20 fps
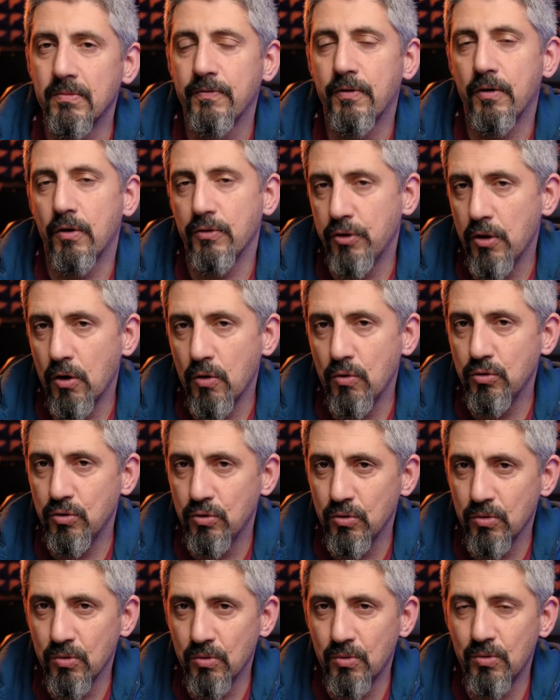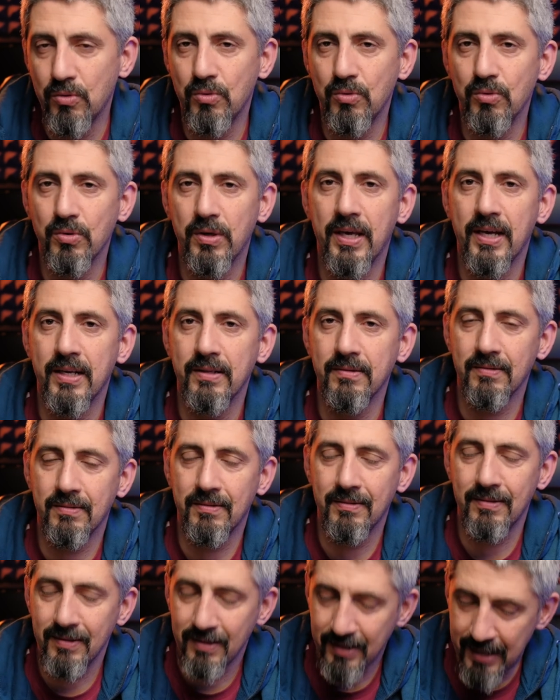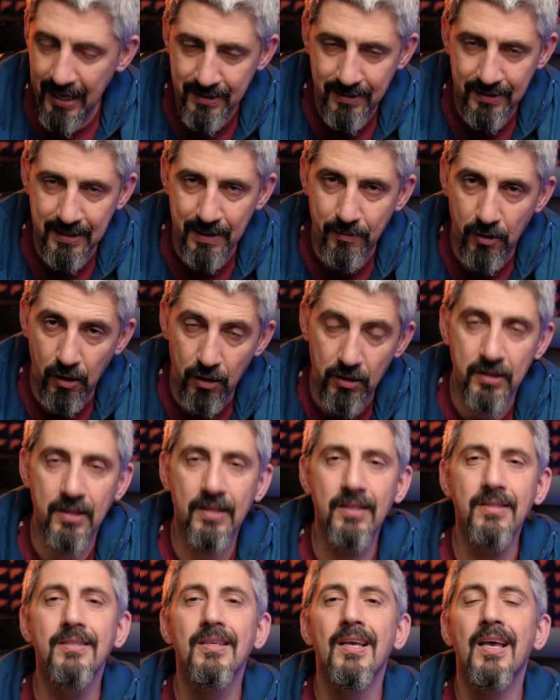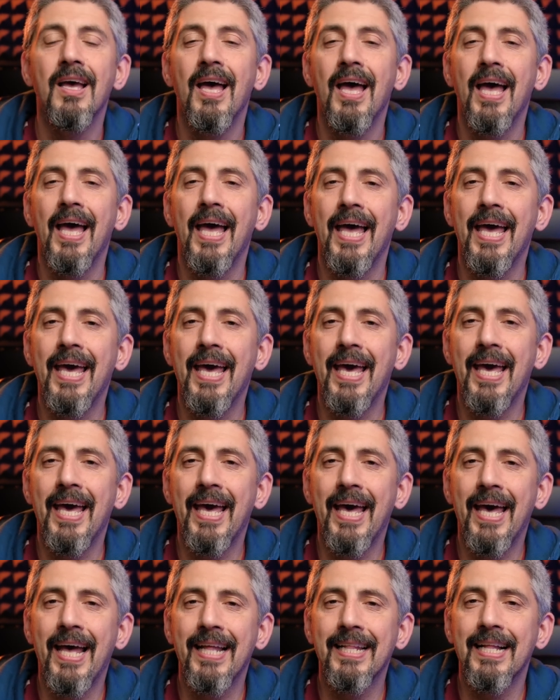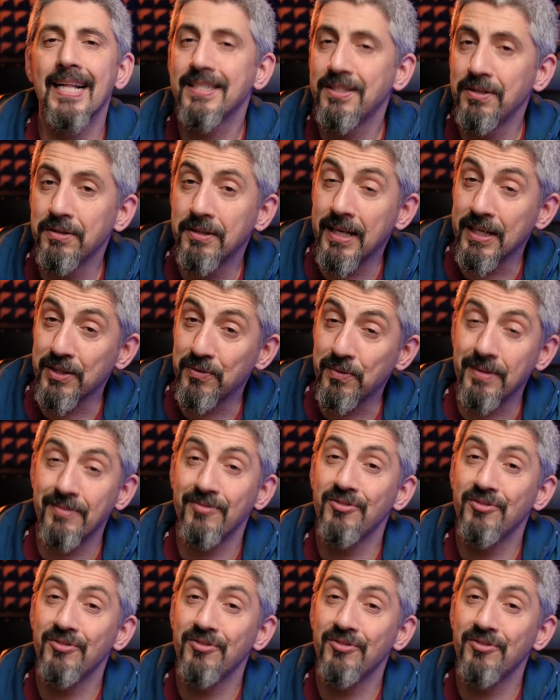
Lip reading: for those who can get some holidays, and I'll see you in the next one.